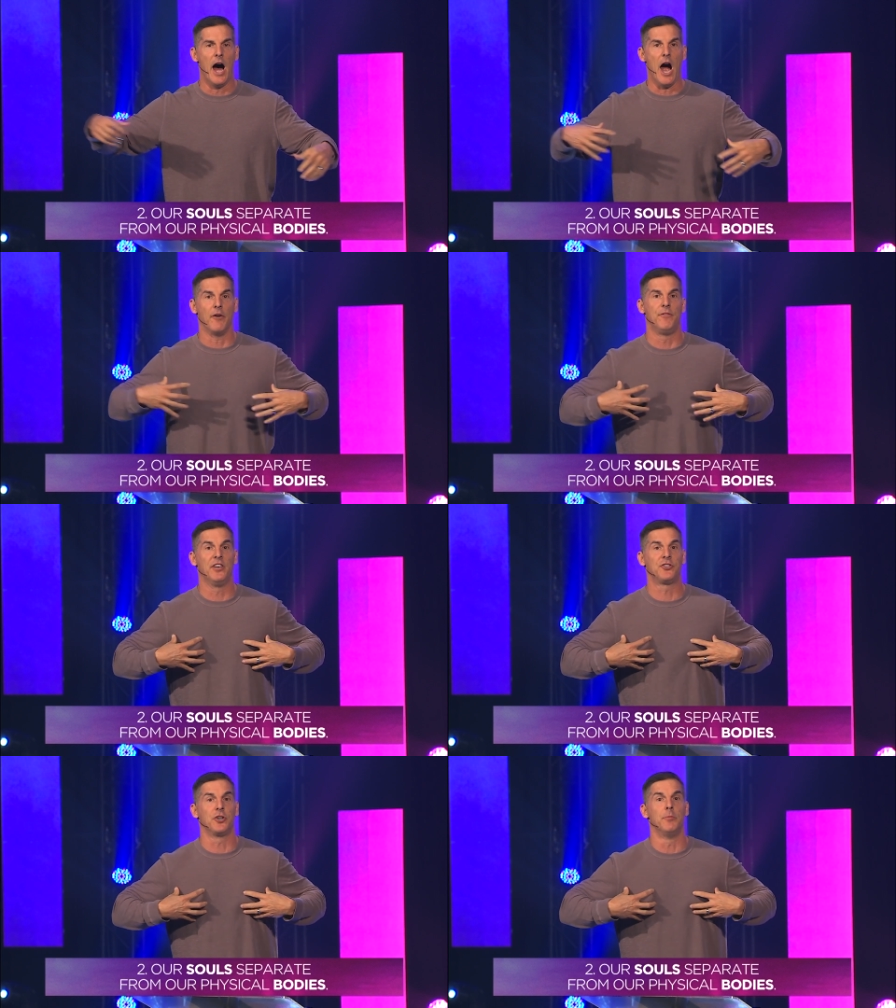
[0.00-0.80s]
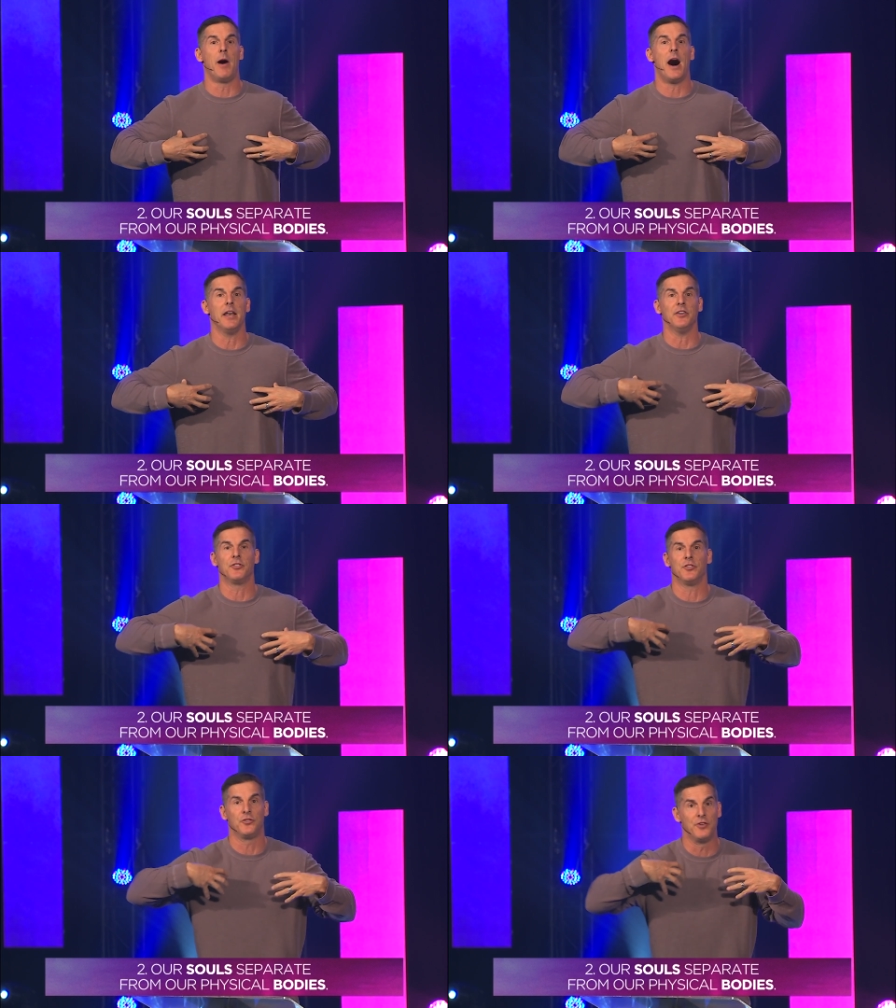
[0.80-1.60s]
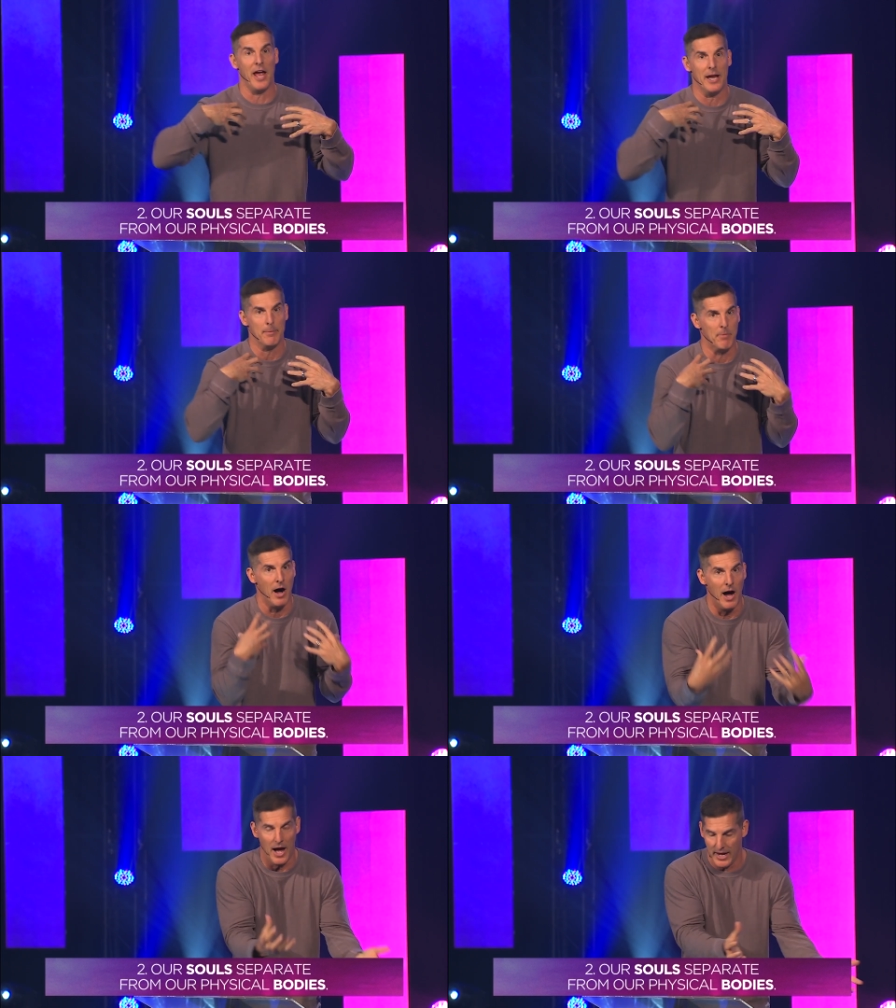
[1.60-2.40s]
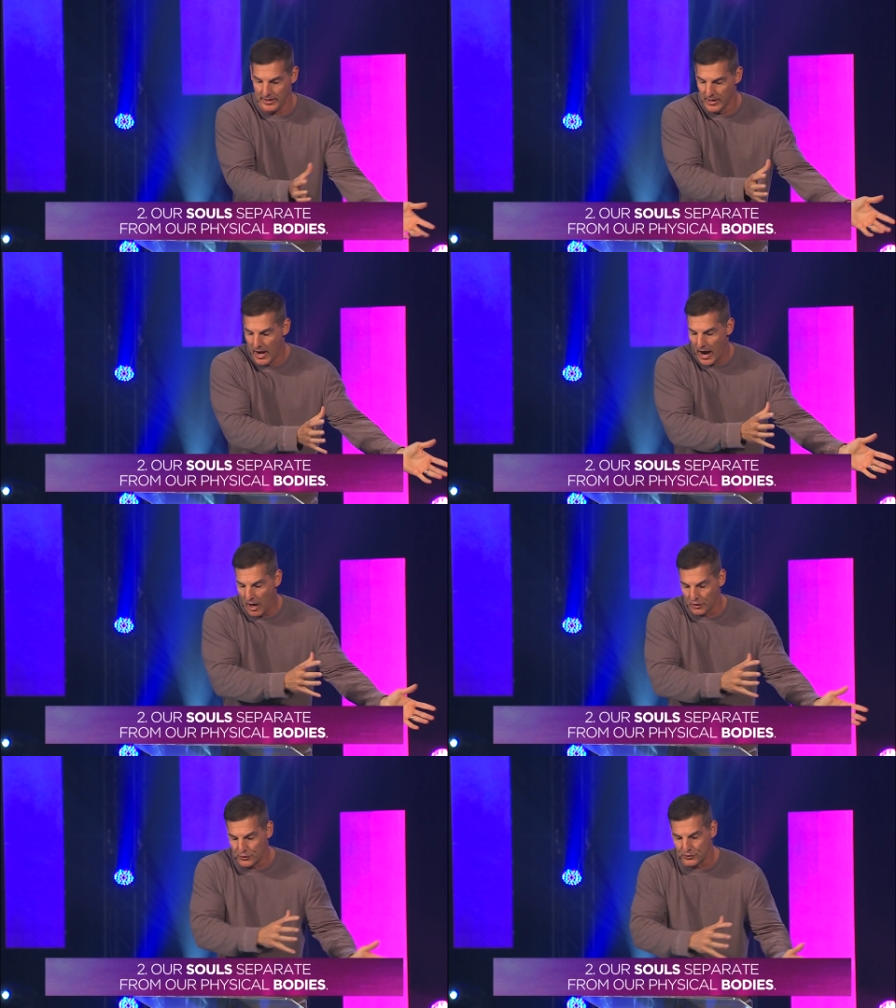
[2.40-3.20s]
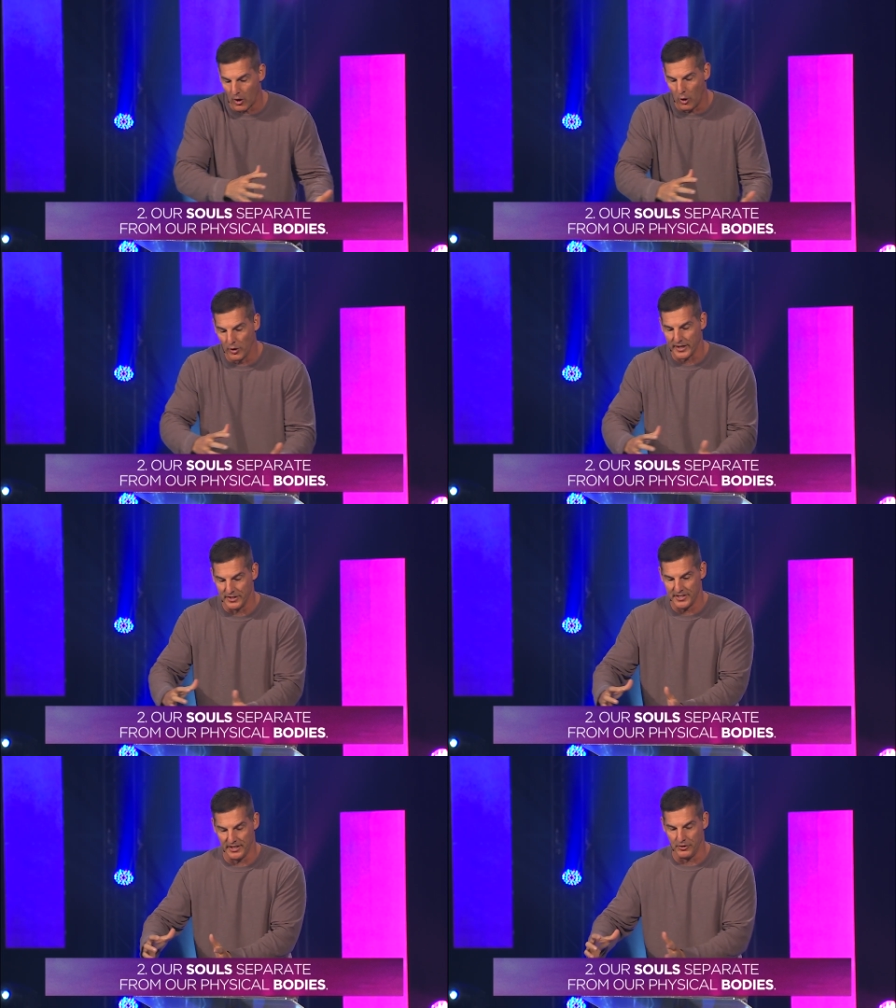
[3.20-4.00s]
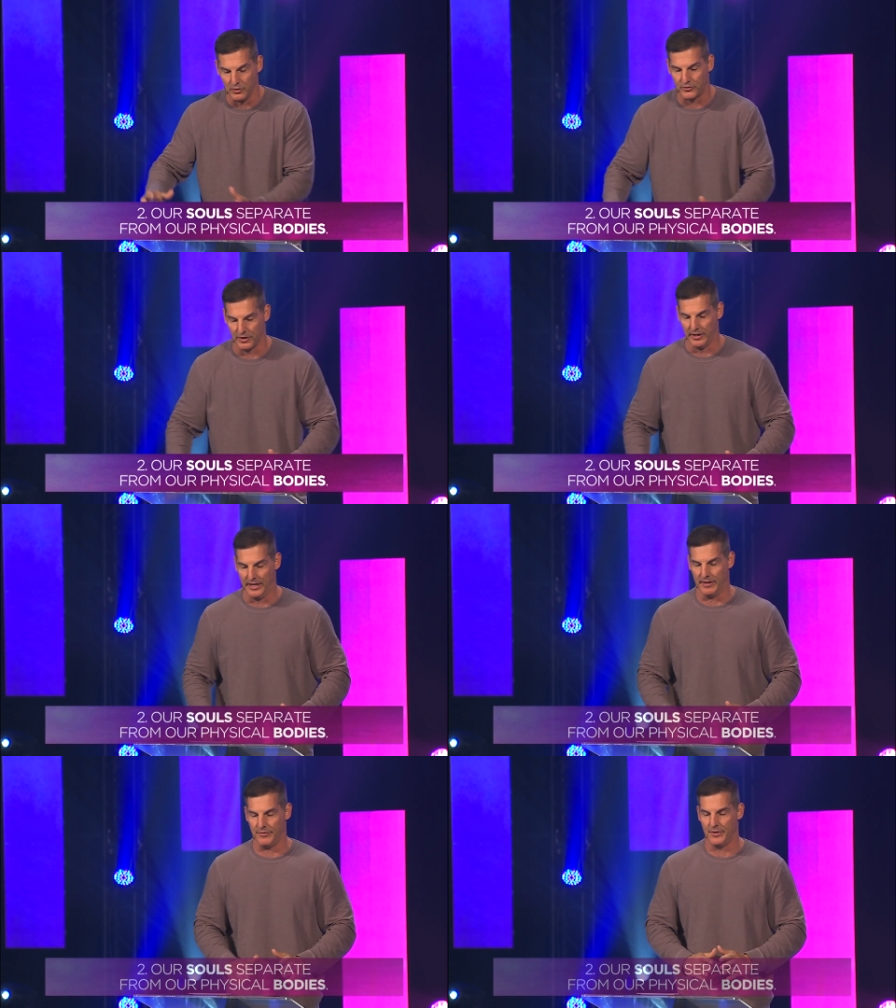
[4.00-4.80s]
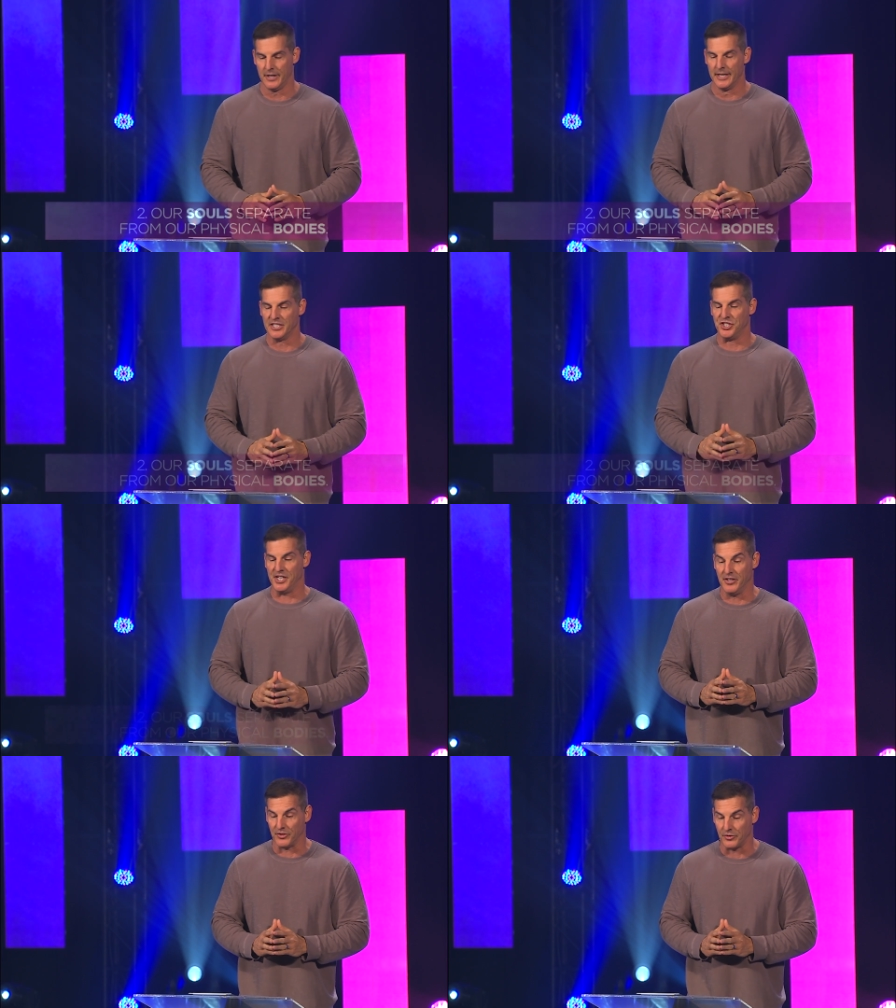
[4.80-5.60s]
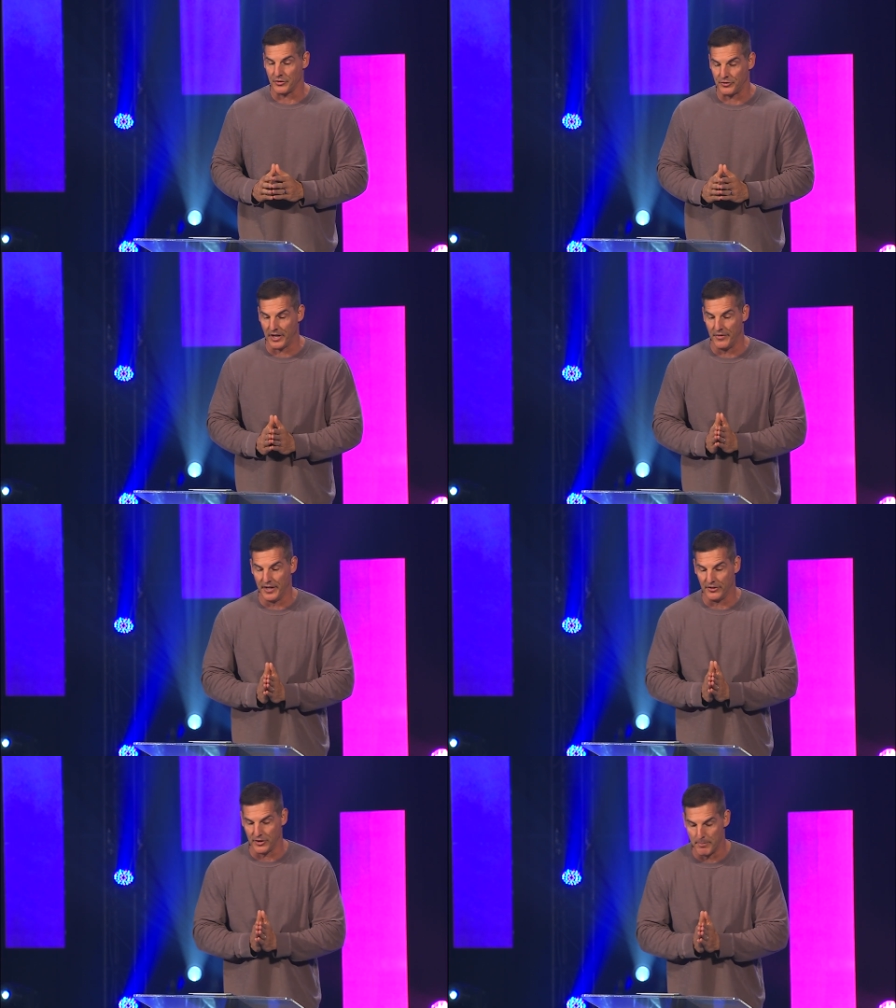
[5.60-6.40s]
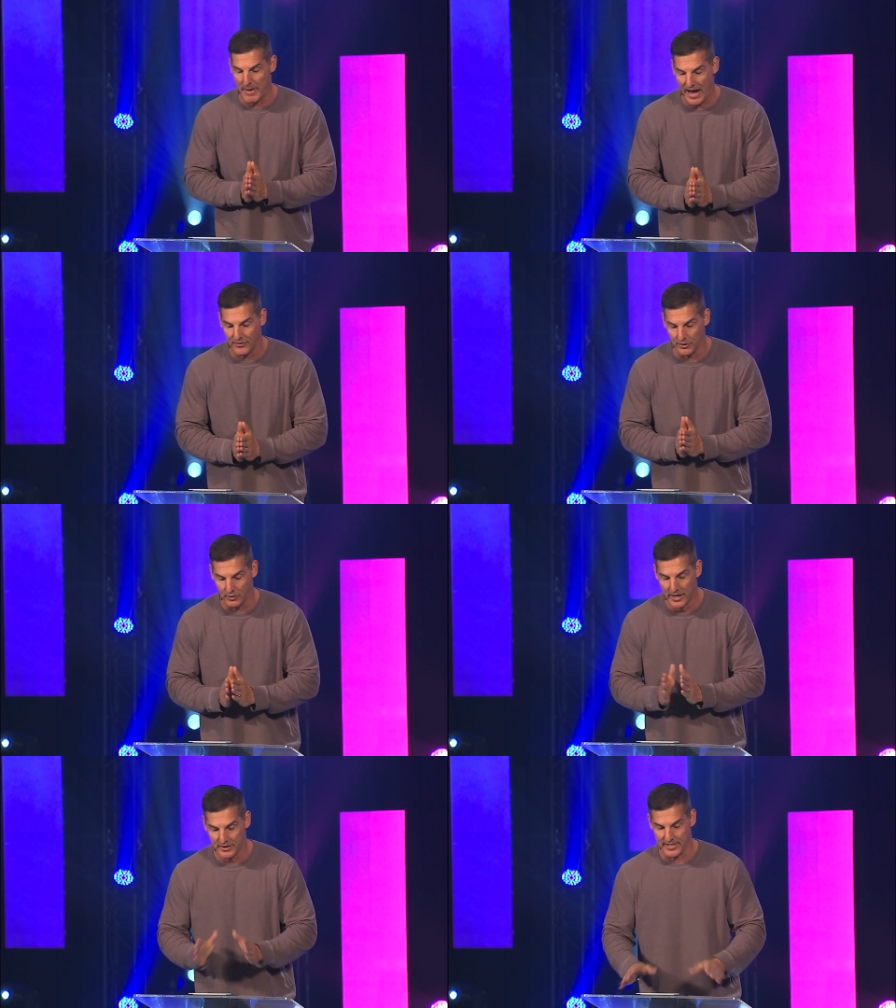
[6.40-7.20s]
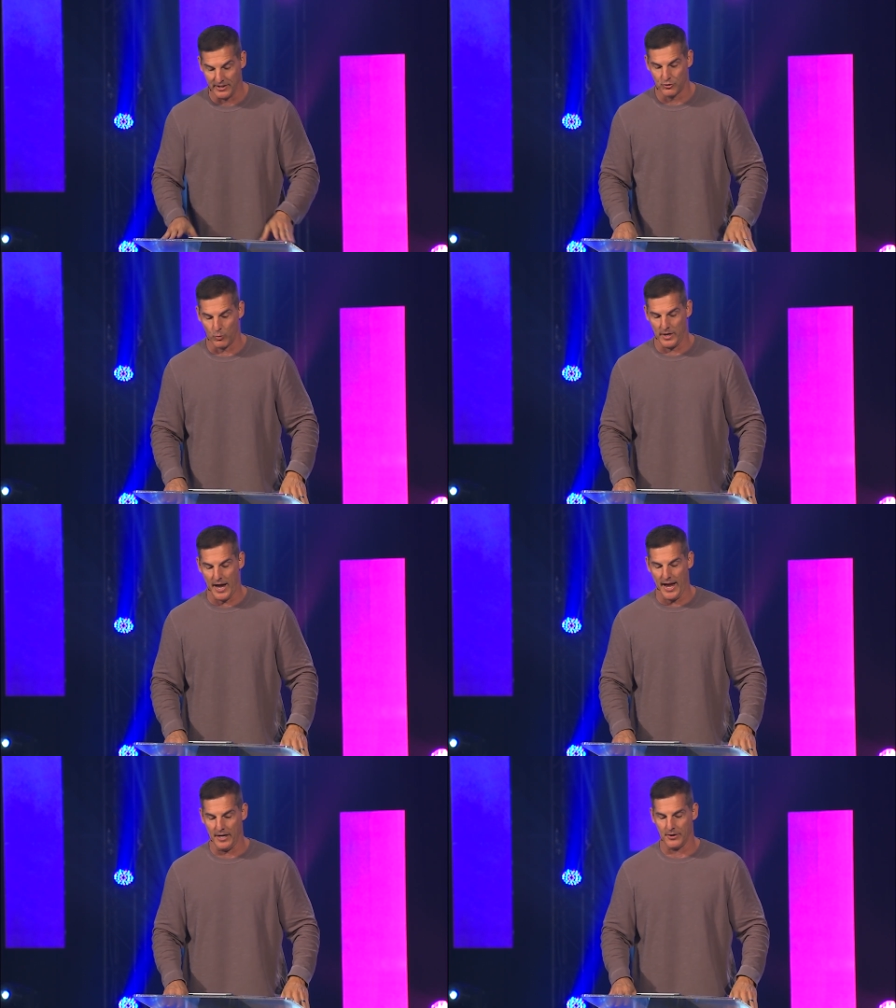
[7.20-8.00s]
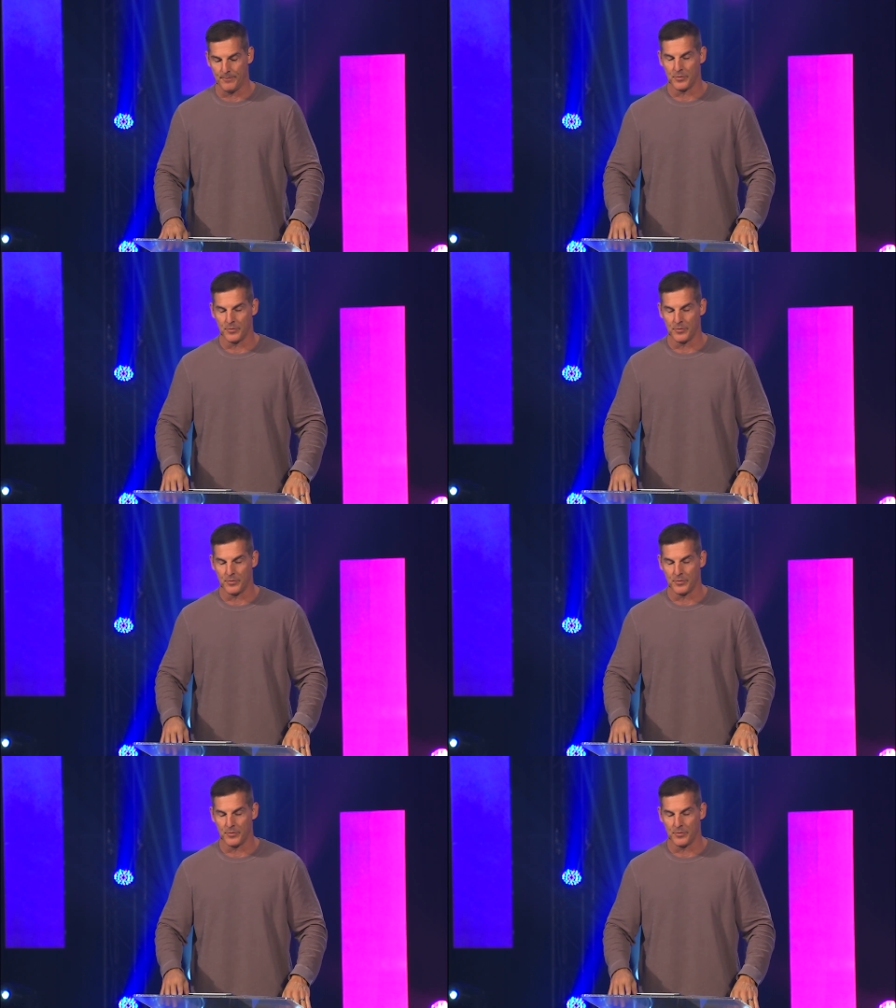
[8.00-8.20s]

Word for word: Our physical bodies stay behind, our soul continues to live. Jesus said this in Matthew 10 28.